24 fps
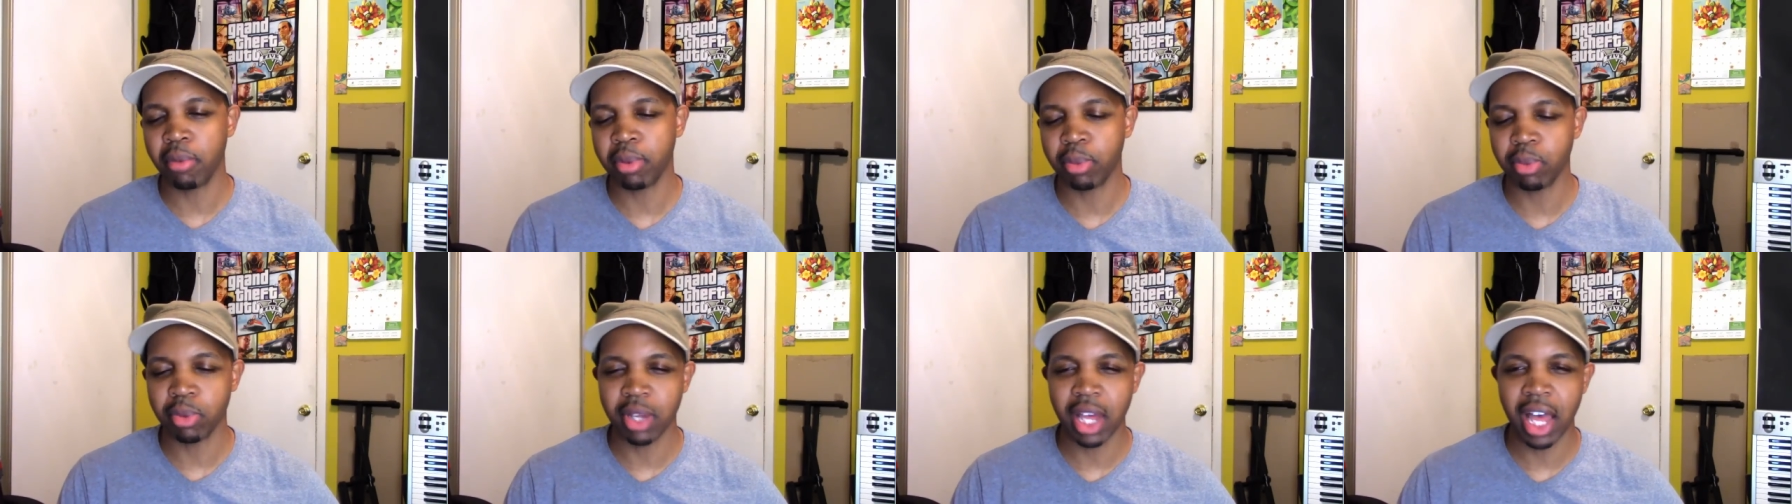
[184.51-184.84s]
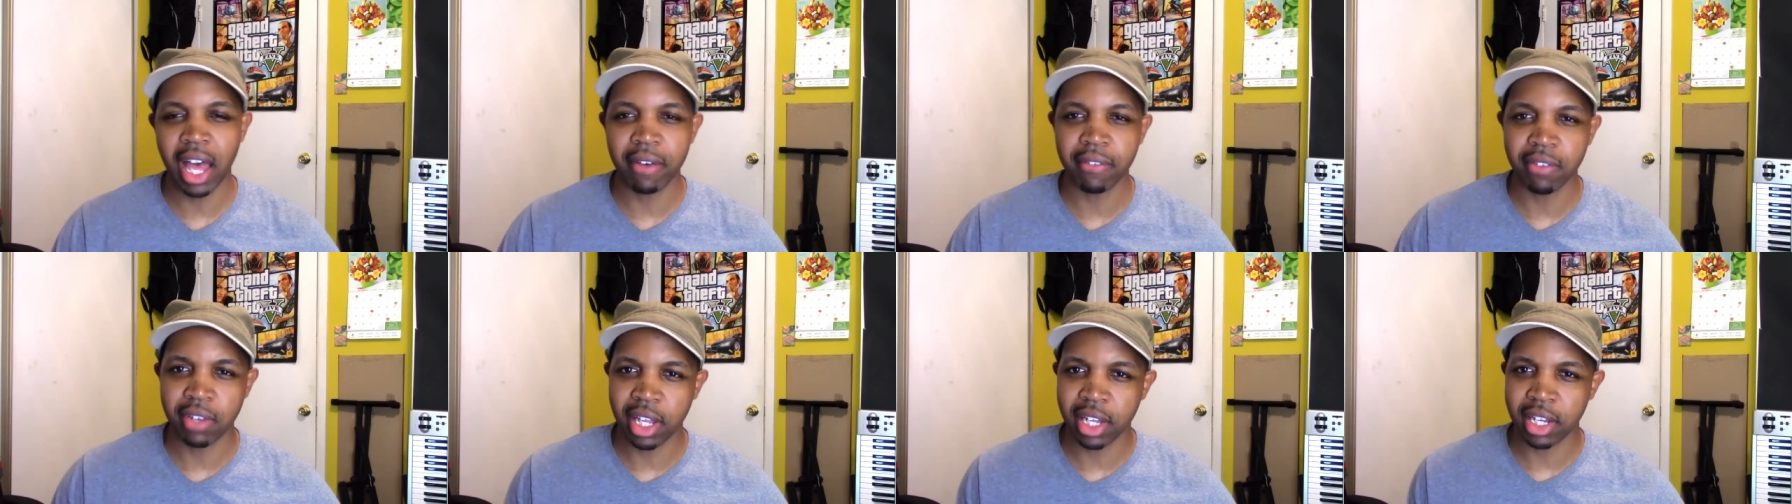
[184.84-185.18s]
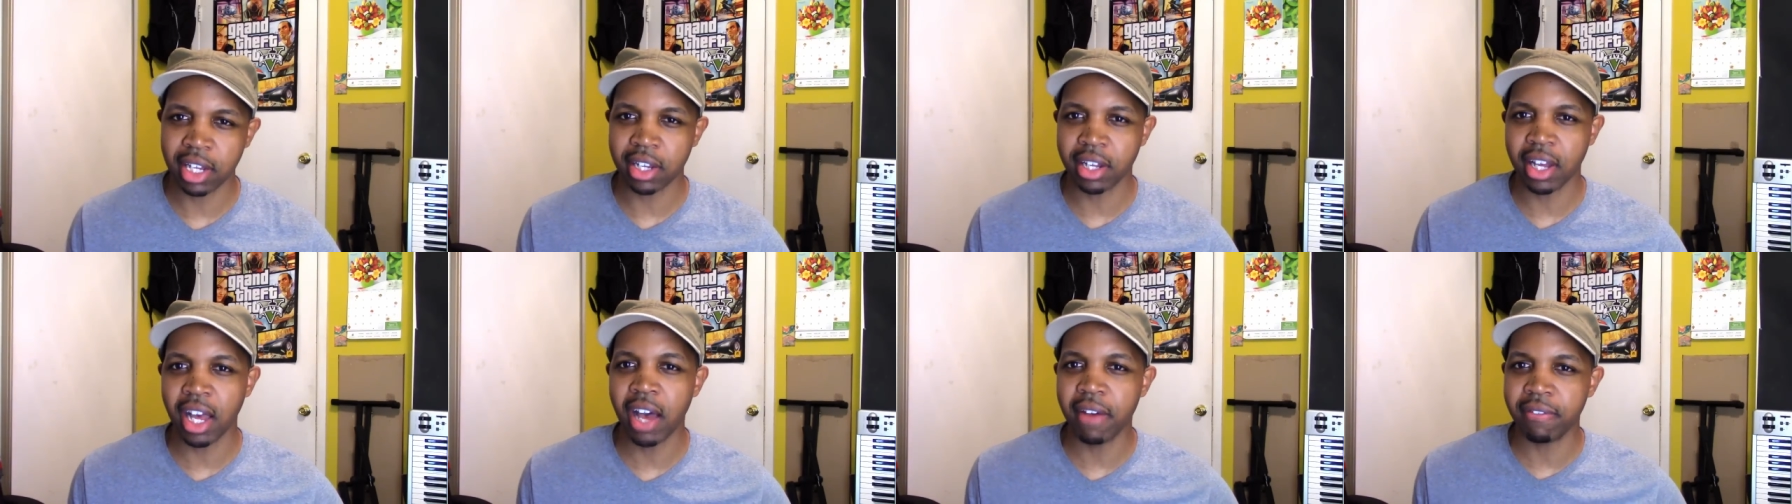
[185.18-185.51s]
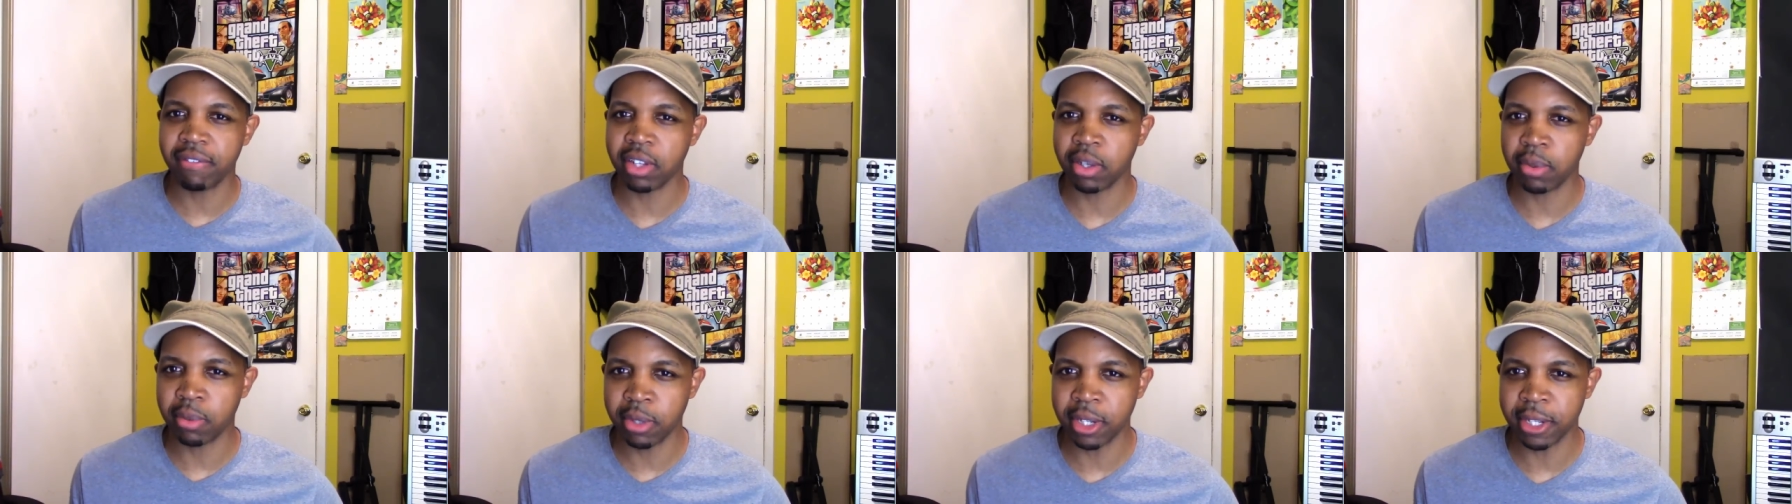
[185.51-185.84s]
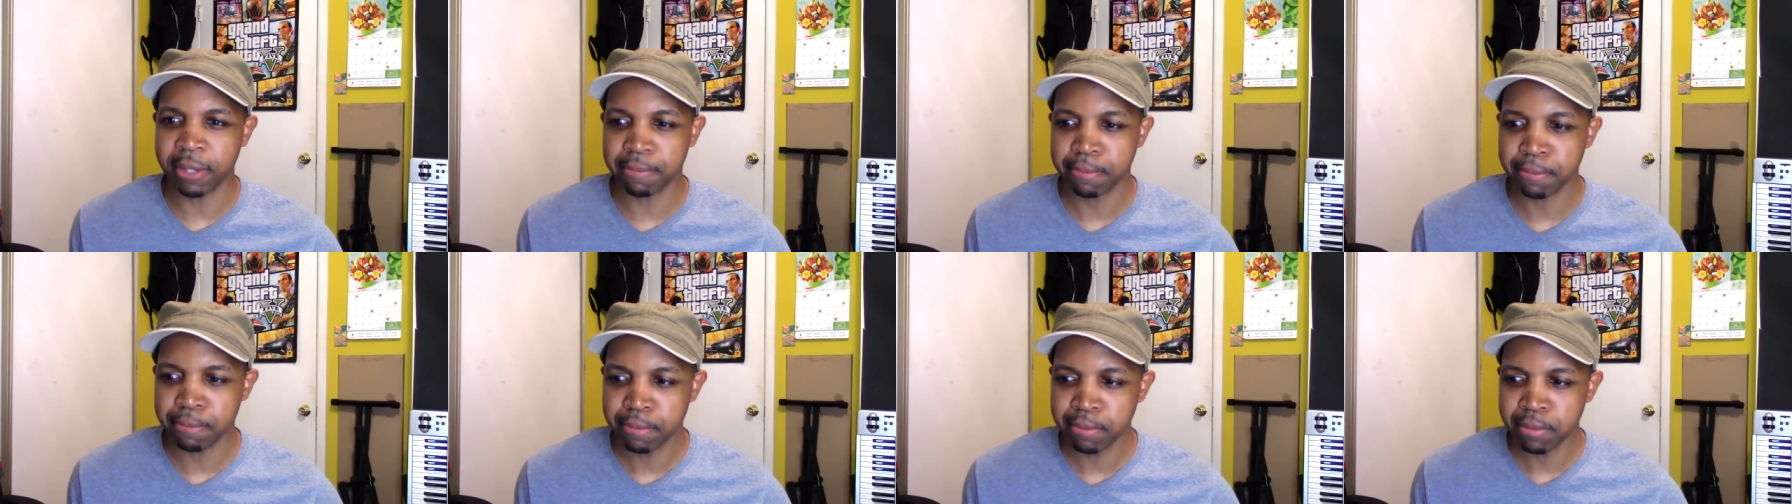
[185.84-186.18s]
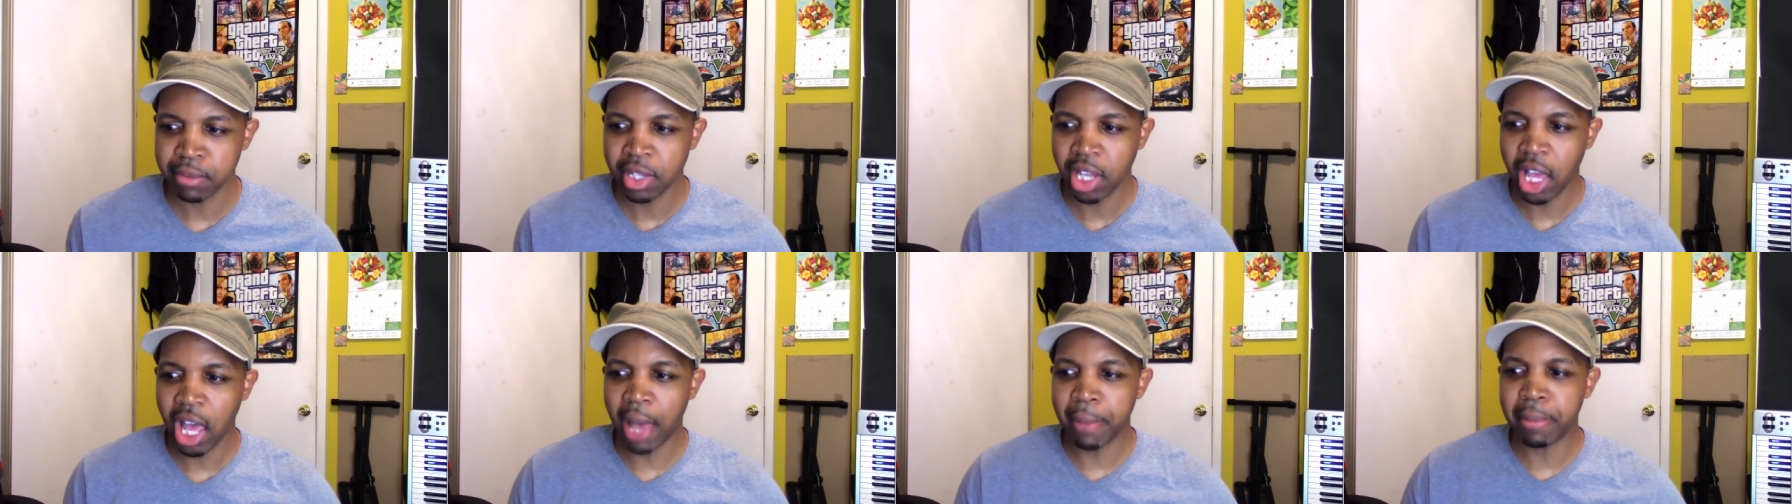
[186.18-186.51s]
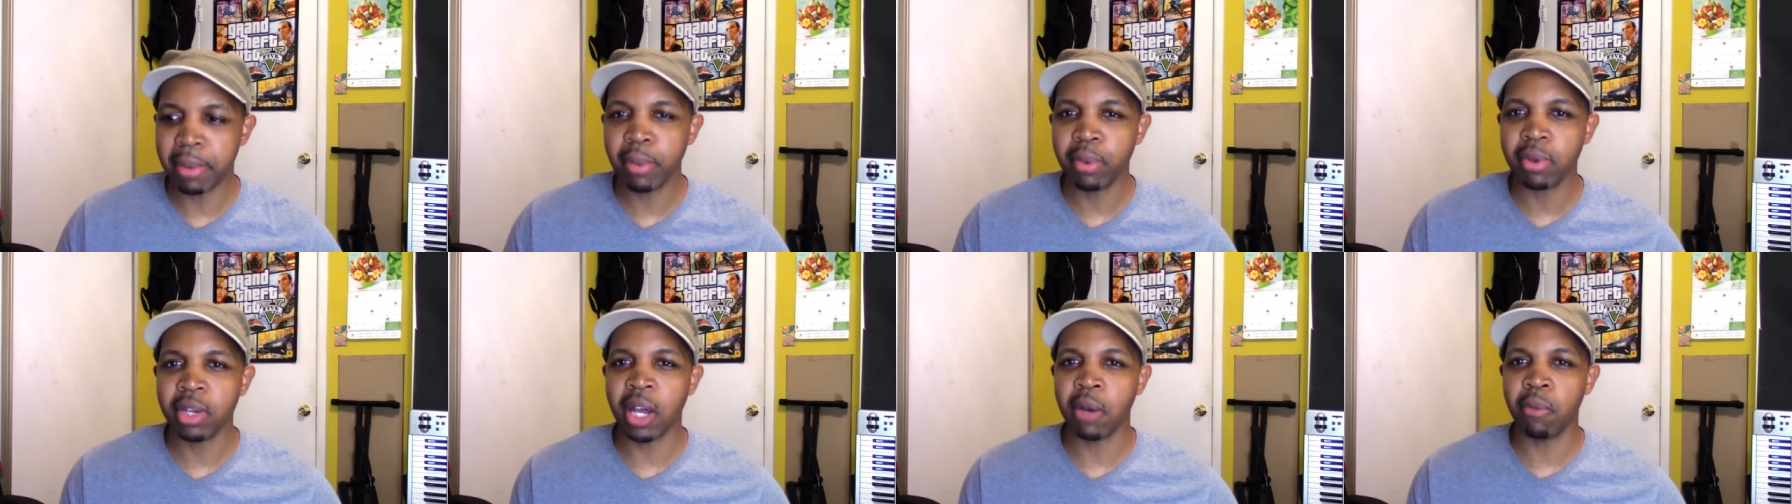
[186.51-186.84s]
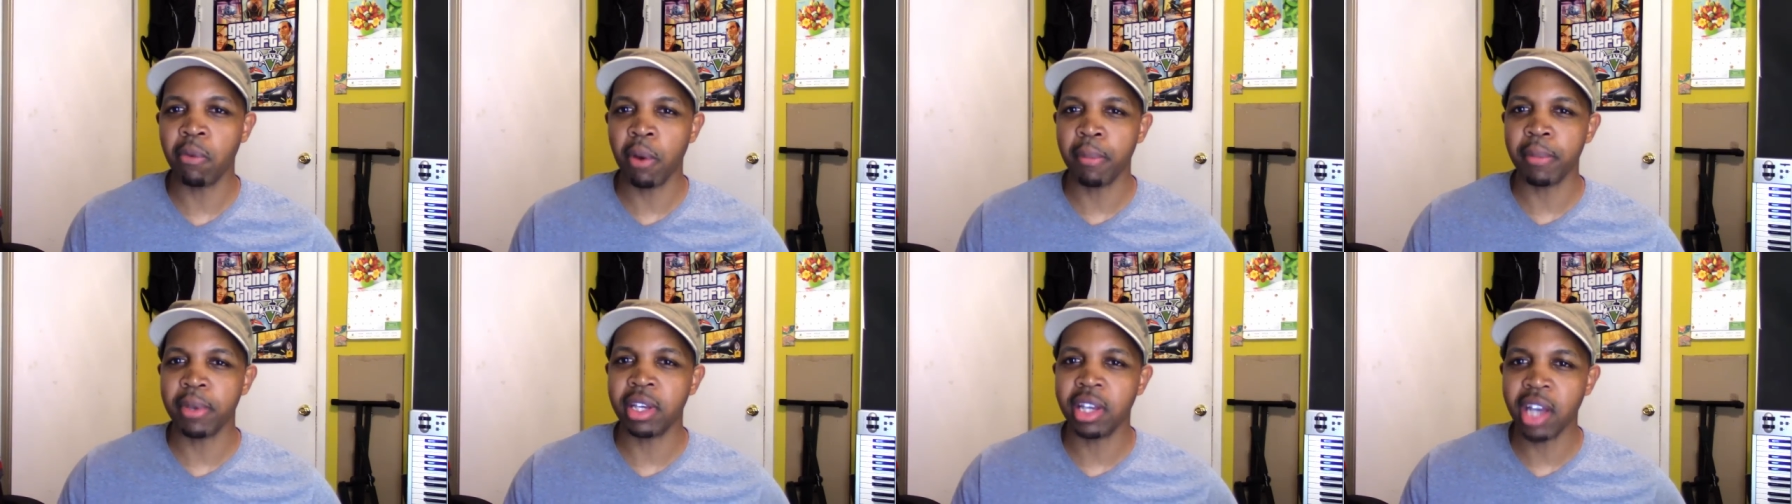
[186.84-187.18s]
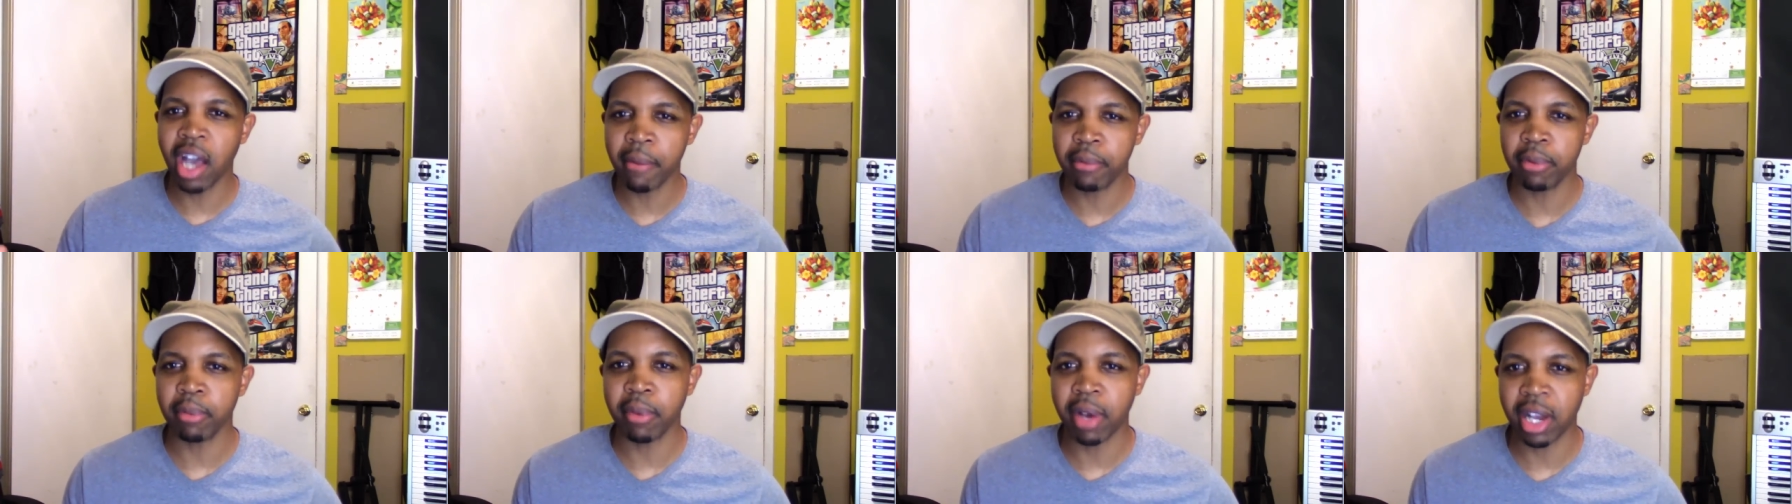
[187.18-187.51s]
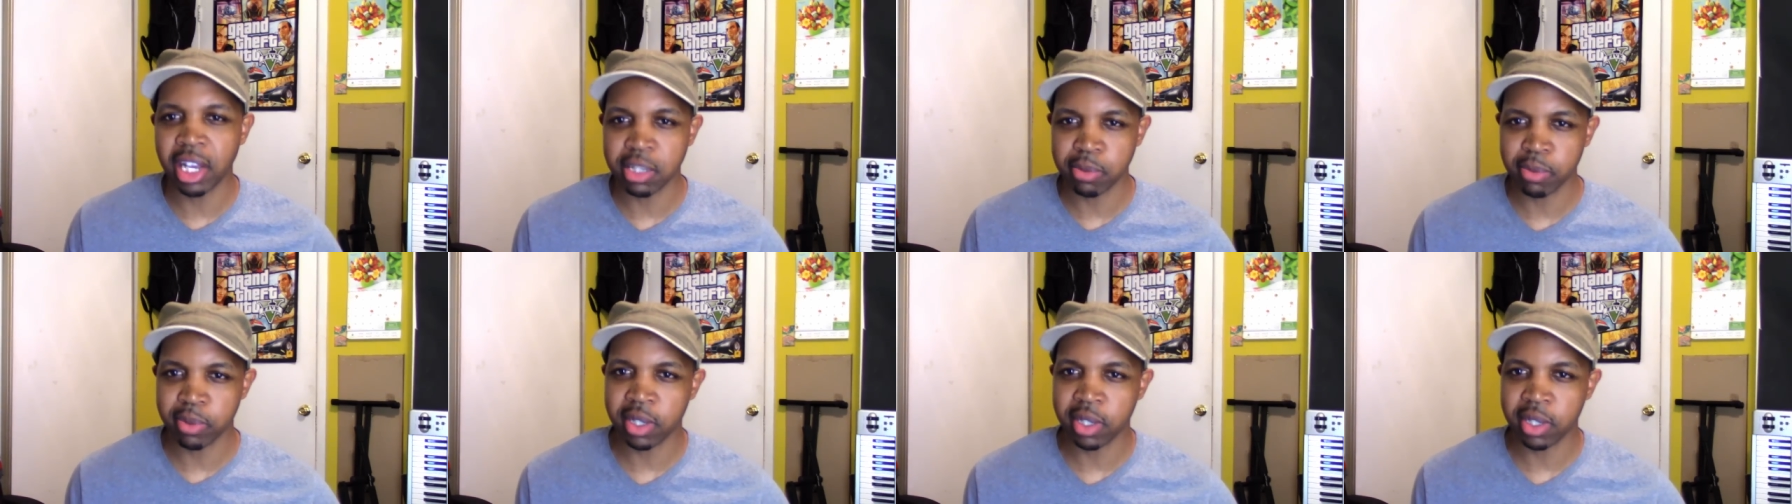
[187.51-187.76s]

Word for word: People to have like a conflict with, and people that won't be compromised.